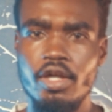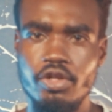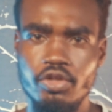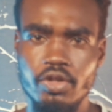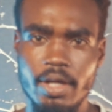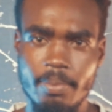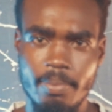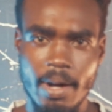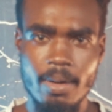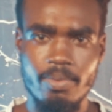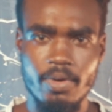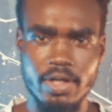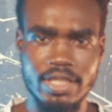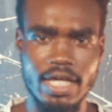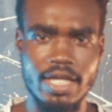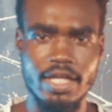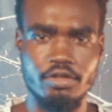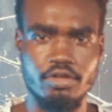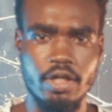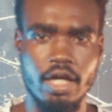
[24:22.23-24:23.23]
You the bad what
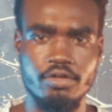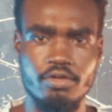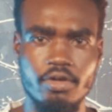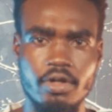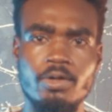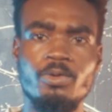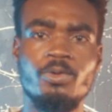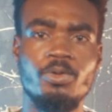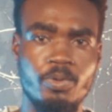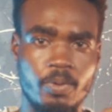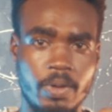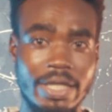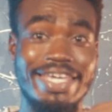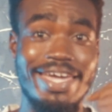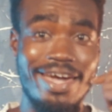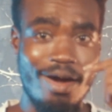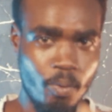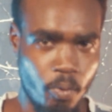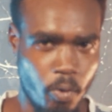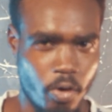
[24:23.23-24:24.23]
they try to, we
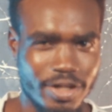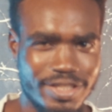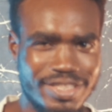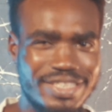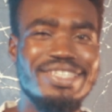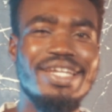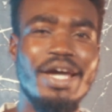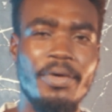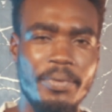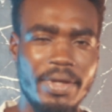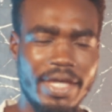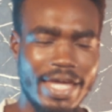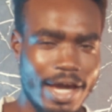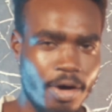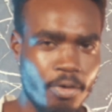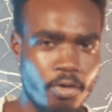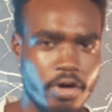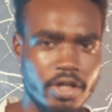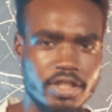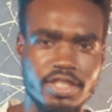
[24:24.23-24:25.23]
get watch, then we
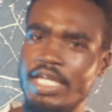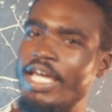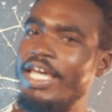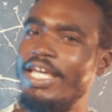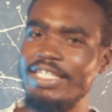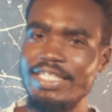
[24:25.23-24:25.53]
get watch.